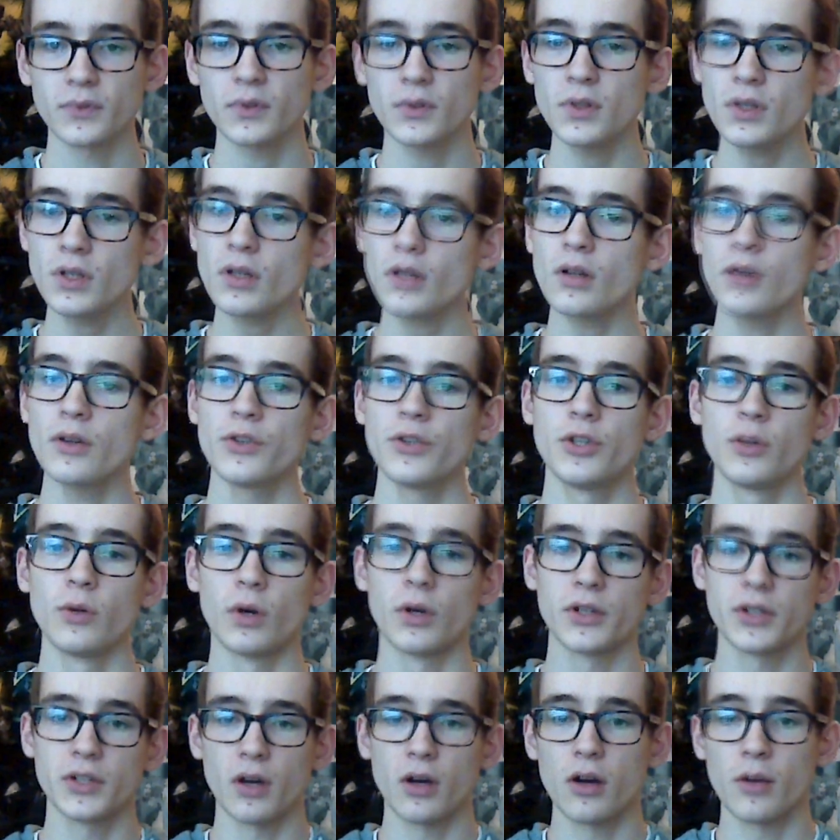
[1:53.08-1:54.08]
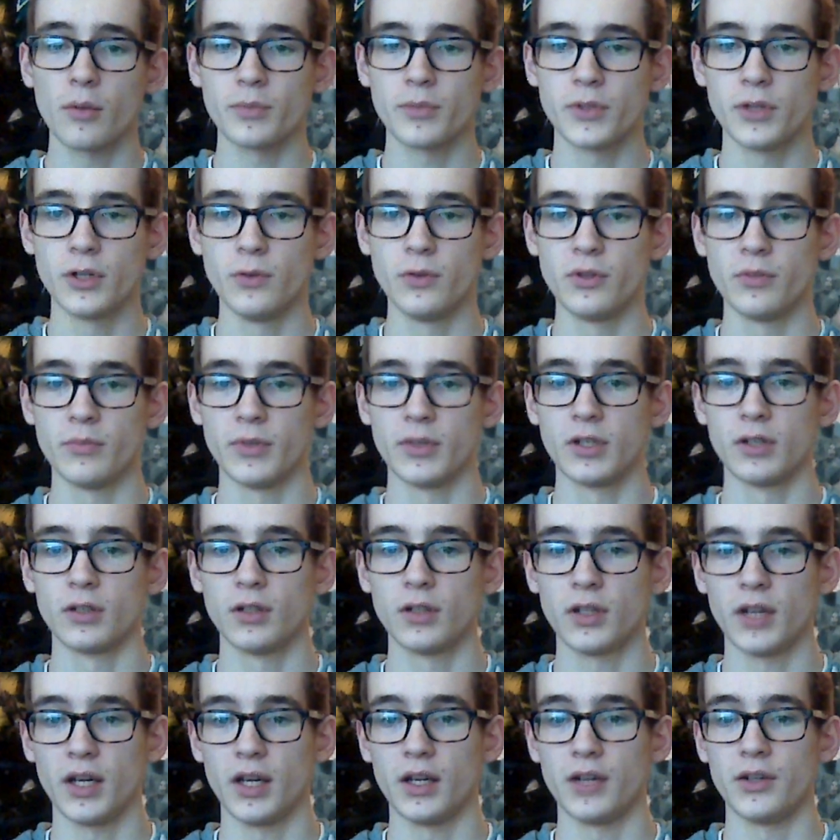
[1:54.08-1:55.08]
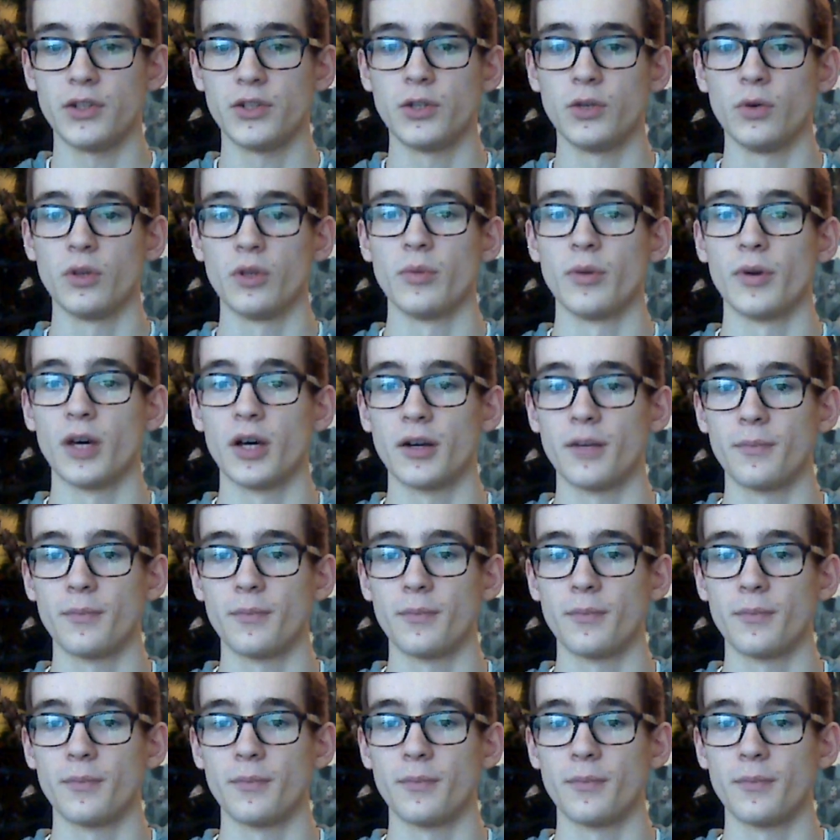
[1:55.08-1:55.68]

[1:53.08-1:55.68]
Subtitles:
2 on top, 2 in the middle, and 2 on the bottom.